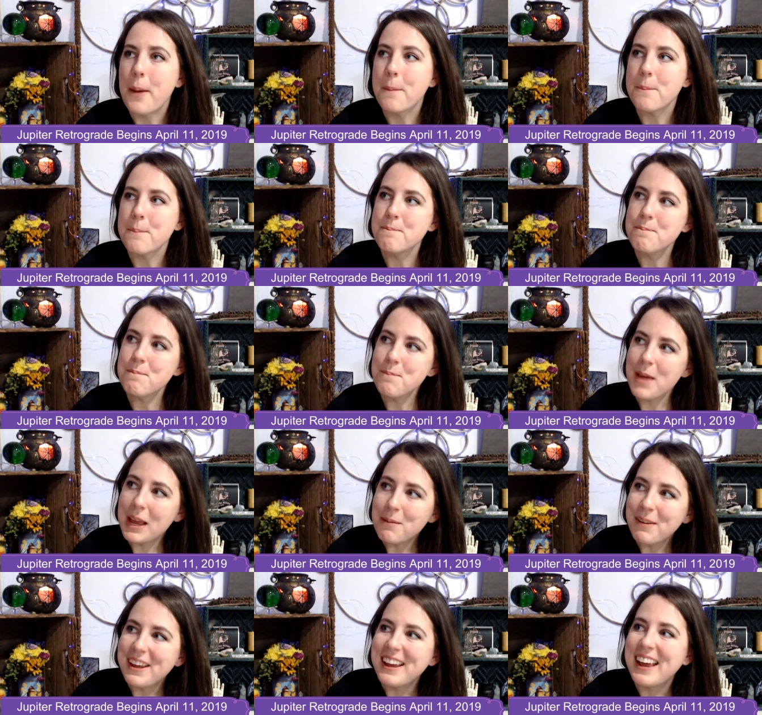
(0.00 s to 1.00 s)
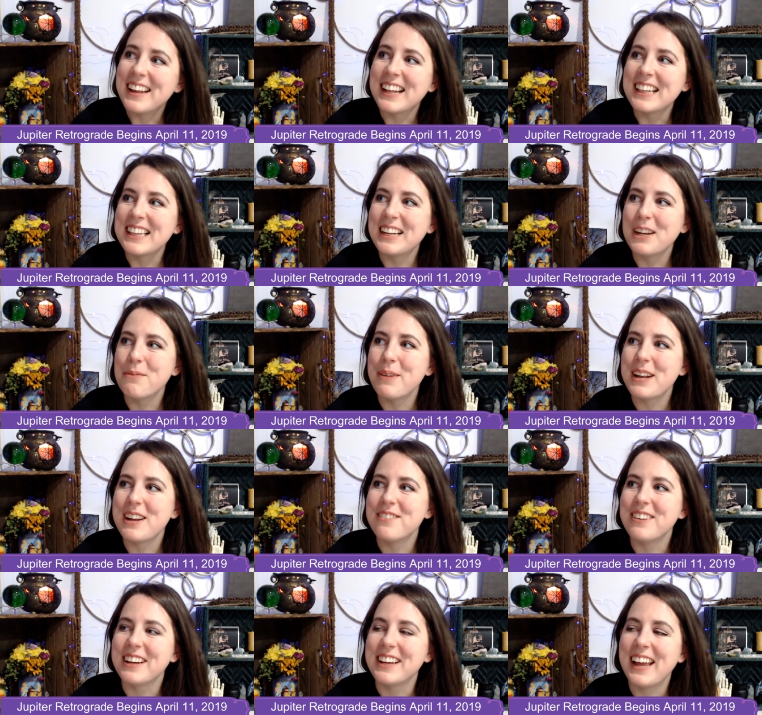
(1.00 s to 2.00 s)
maybe in a little bit
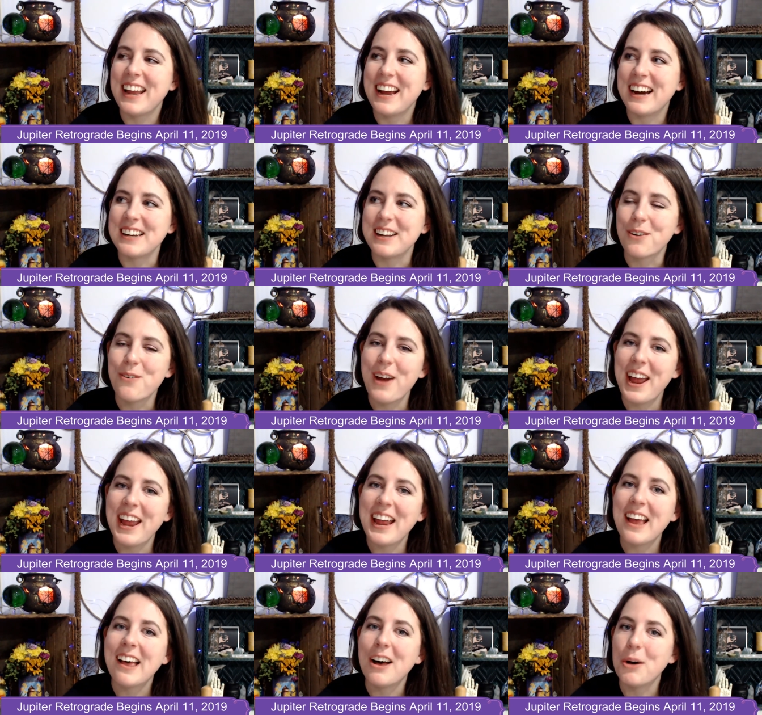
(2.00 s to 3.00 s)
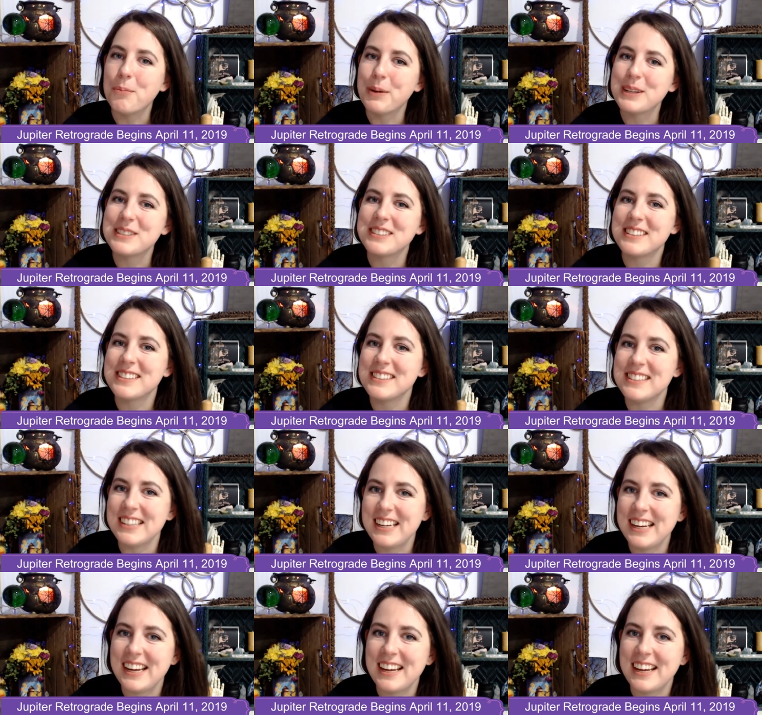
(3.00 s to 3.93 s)
of a chaotic way, help us to see